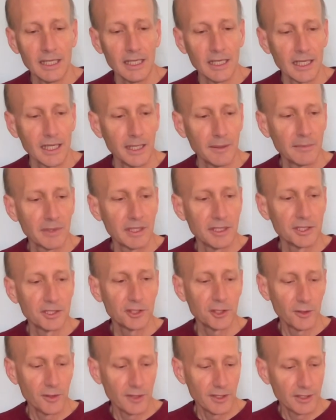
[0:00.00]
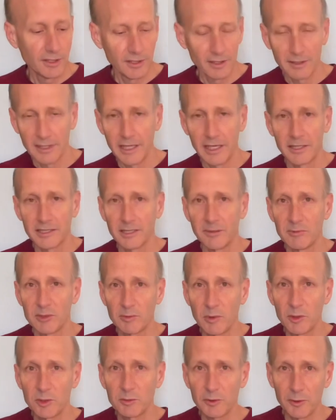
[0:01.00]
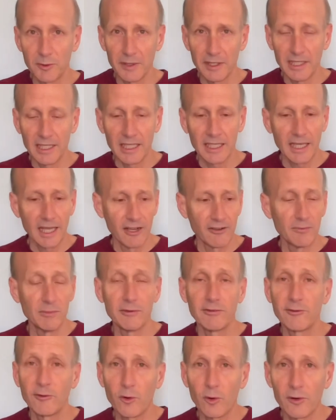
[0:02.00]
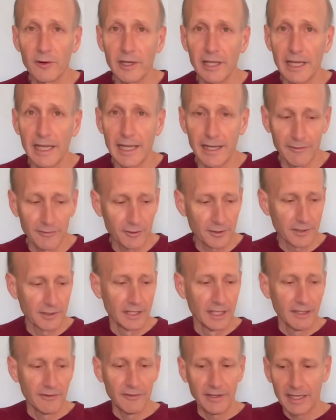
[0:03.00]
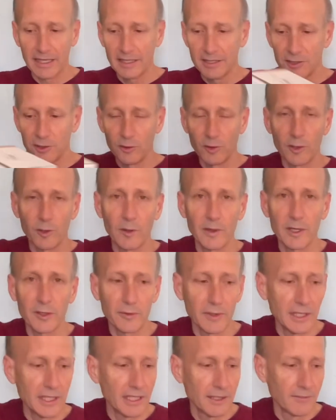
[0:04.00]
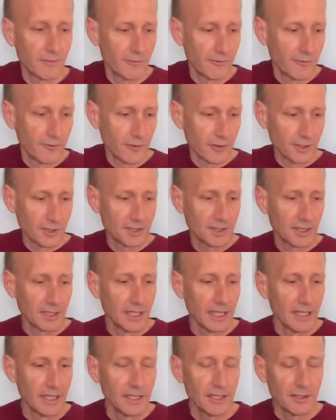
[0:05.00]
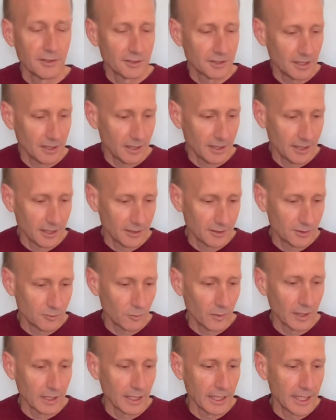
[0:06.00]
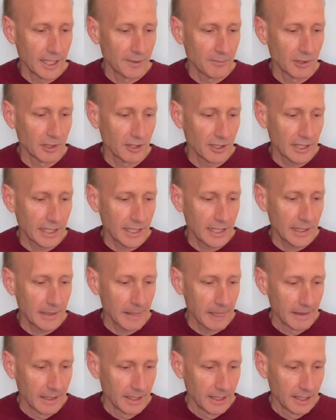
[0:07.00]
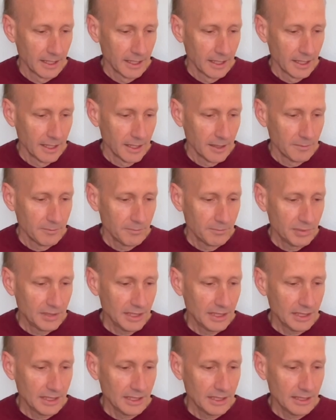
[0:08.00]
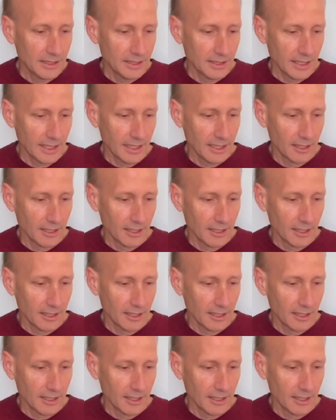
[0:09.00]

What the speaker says: I'm going to show you the letters I'm supposed to be reading, kind of before and after. In fact, let's do a quick reading first. Here's one line I'm going to look at. P-E-L-O-P-Z-D,